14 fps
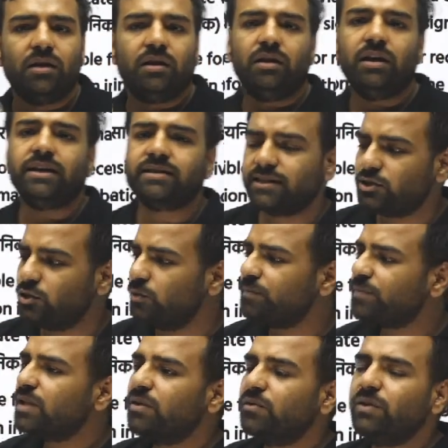Let's assume
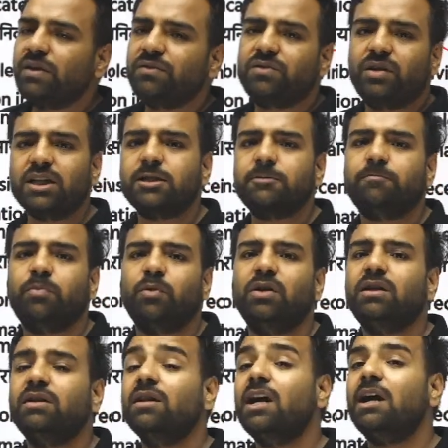we have just
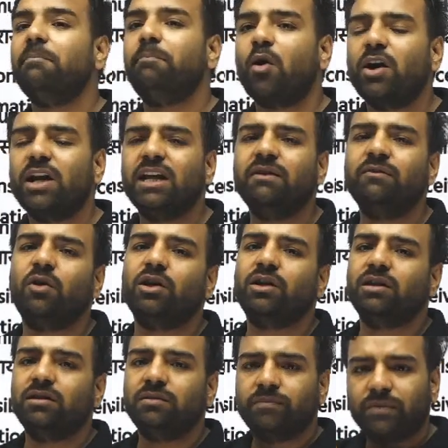put a boiling
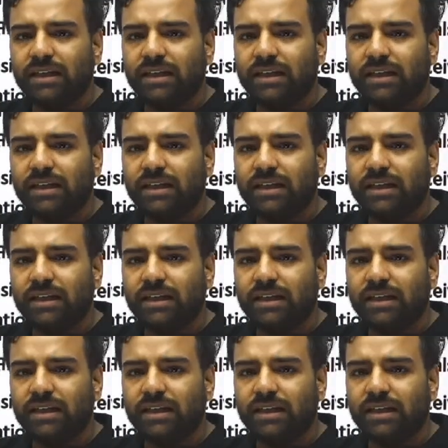water